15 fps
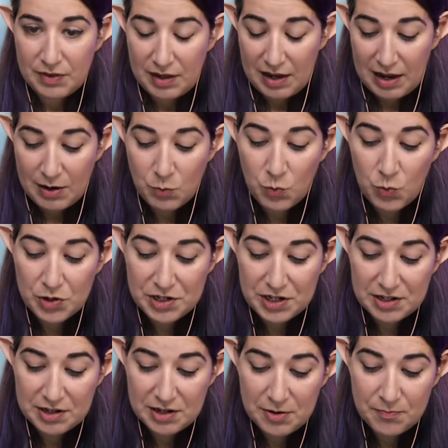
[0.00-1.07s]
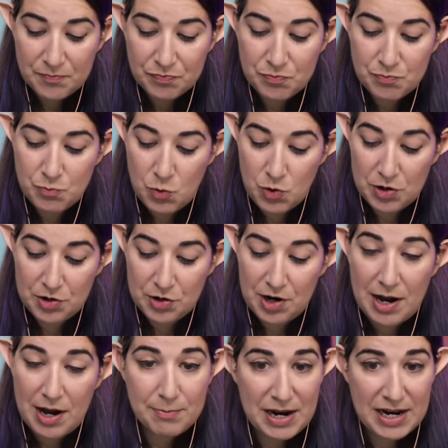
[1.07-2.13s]
a wooden mortar
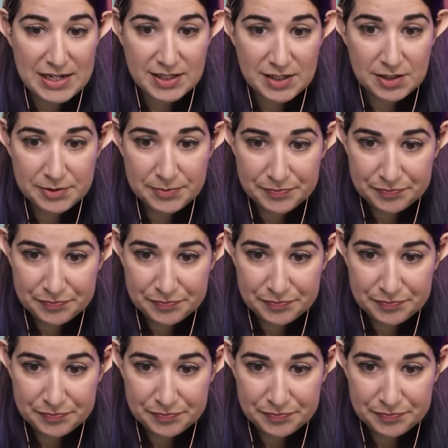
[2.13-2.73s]
and pestle,